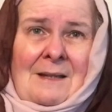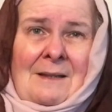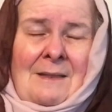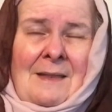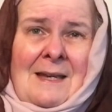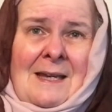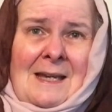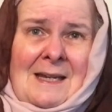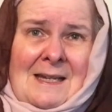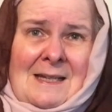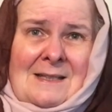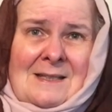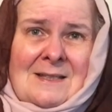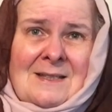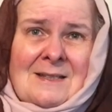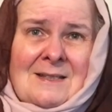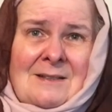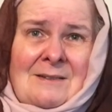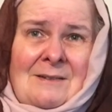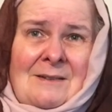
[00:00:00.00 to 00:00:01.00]
Thing
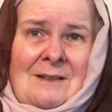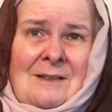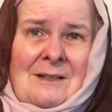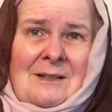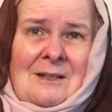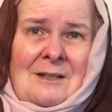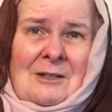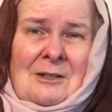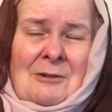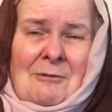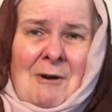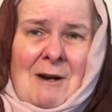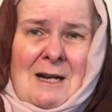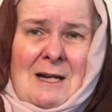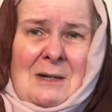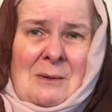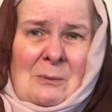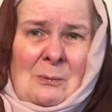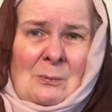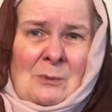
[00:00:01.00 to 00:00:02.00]
is,
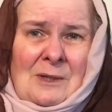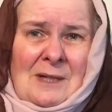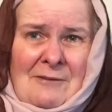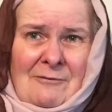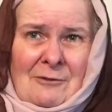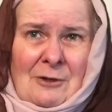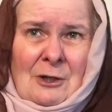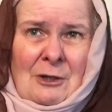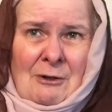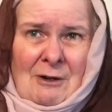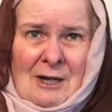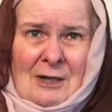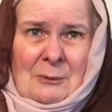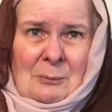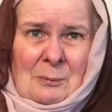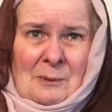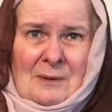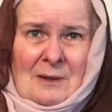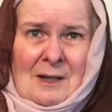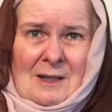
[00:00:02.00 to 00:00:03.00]
3 were never a
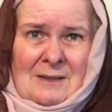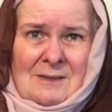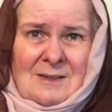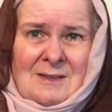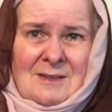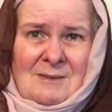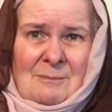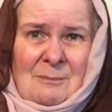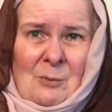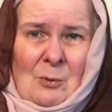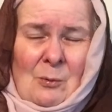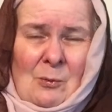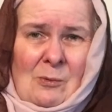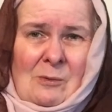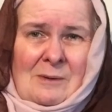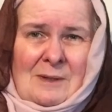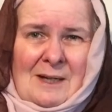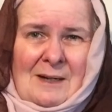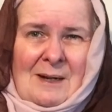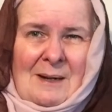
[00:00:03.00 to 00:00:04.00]
crowd with us,
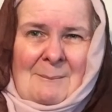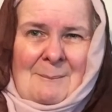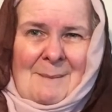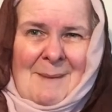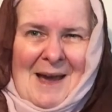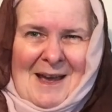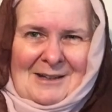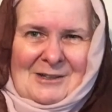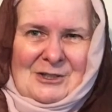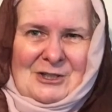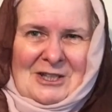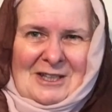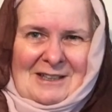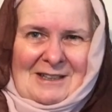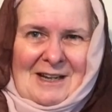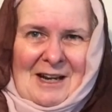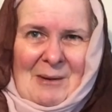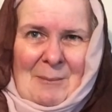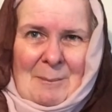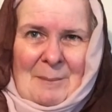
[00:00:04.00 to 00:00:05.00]
more a magic
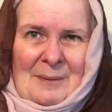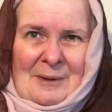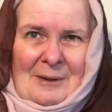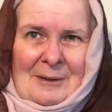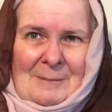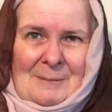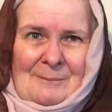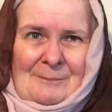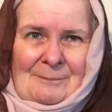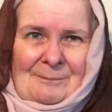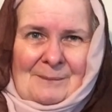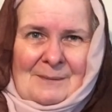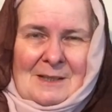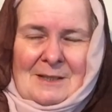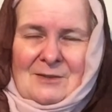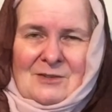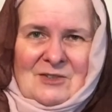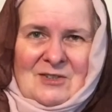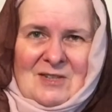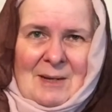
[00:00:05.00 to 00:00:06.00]
number.
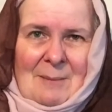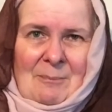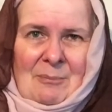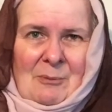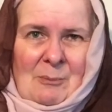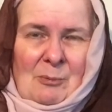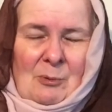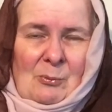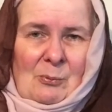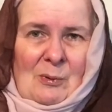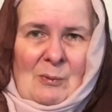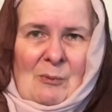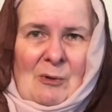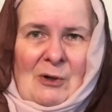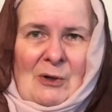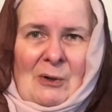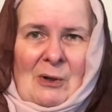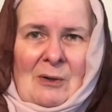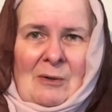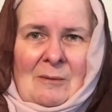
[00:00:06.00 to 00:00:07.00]
Inseparable we
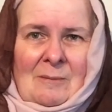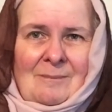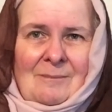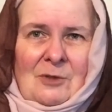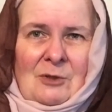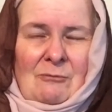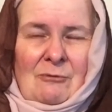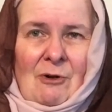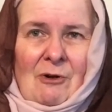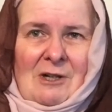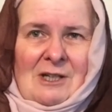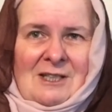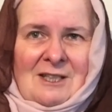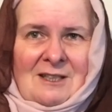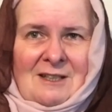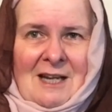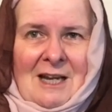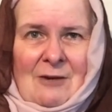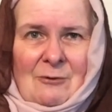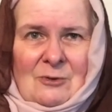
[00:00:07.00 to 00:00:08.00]
were,
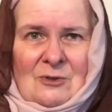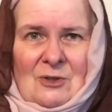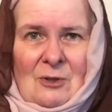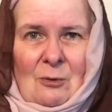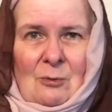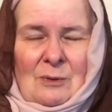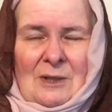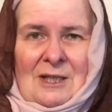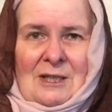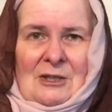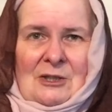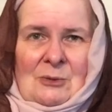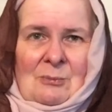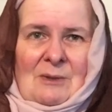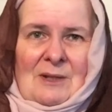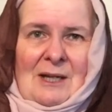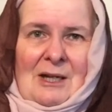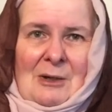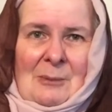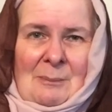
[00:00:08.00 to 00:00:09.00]
united household, each
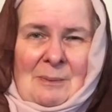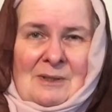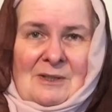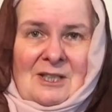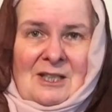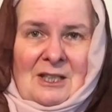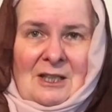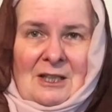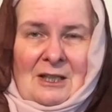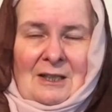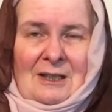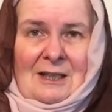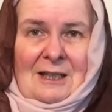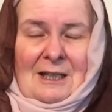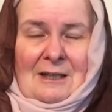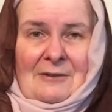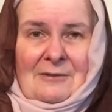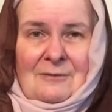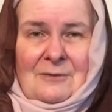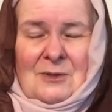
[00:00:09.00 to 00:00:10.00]
with our particular
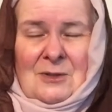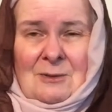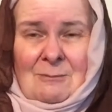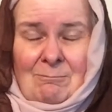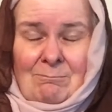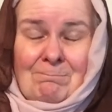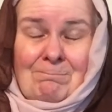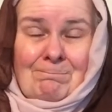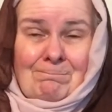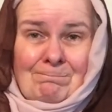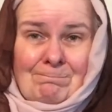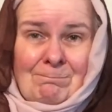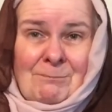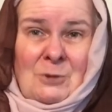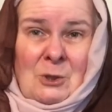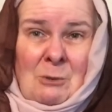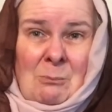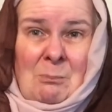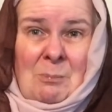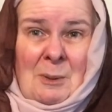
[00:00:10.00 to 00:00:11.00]
gifts.
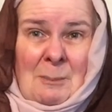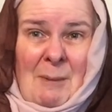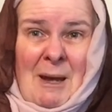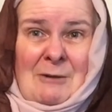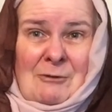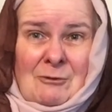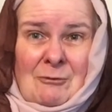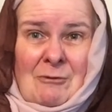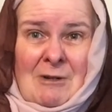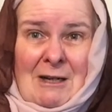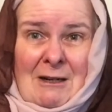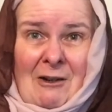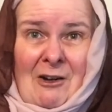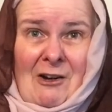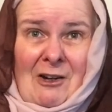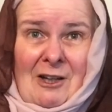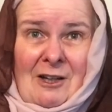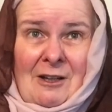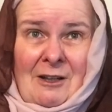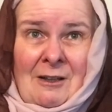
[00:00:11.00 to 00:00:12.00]
Complementary
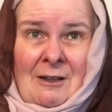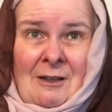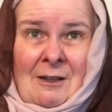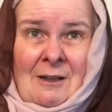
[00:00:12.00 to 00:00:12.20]
like.